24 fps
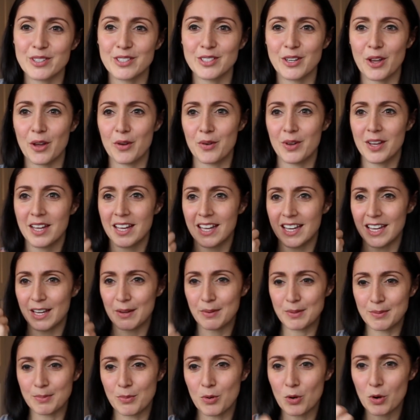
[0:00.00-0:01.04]
So it
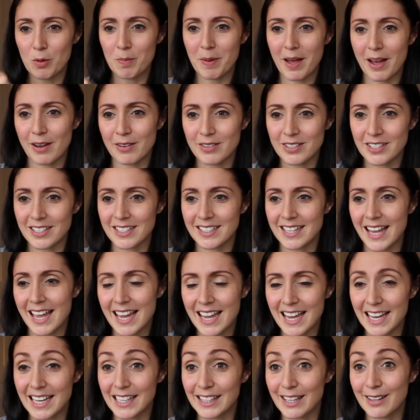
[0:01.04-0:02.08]
was more about just
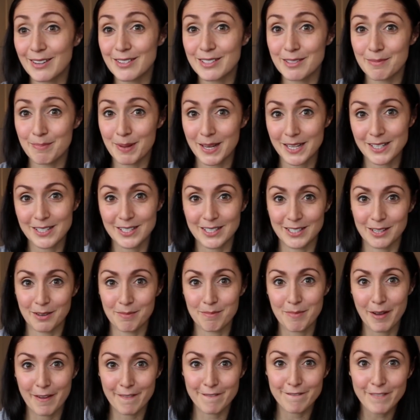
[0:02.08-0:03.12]
taking loads of pictures
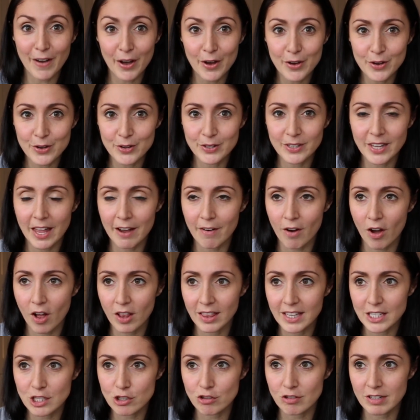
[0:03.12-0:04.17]
on my phone. There
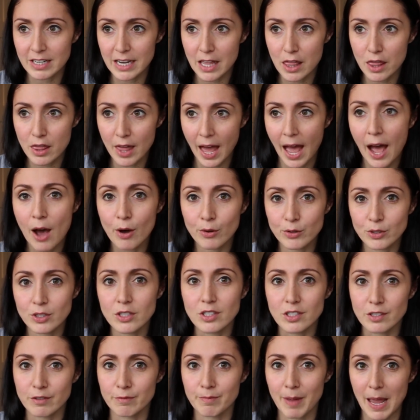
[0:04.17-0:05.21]
are literally
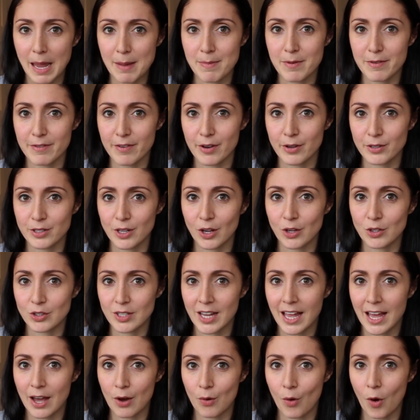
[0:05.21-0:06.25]
thousands of baby photos
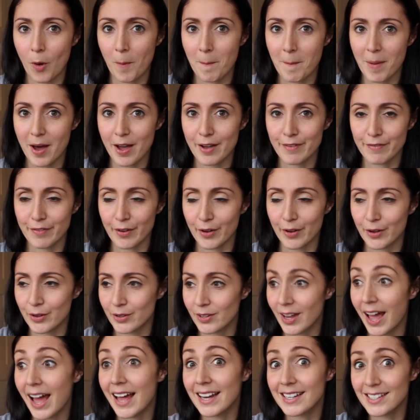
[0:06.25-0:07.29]
now on my
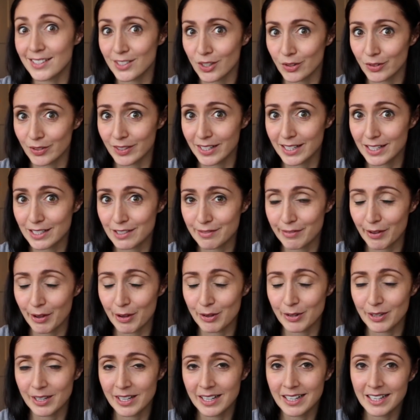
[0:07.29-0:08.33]
phone and on Nick's
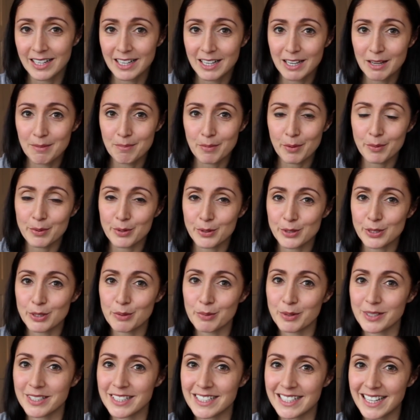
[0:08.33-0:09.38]
phone. But we also
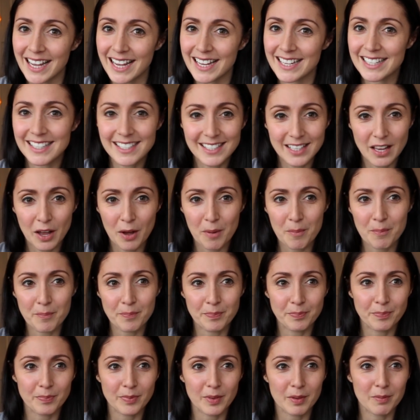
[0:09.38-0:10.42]
wanted to get
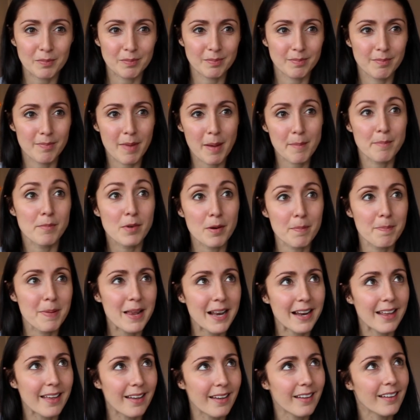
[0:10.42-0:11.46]
some
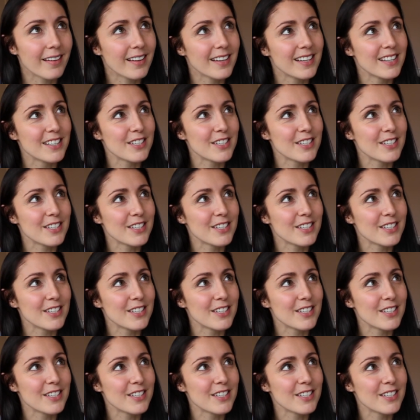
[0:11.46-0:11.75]
memorabilia.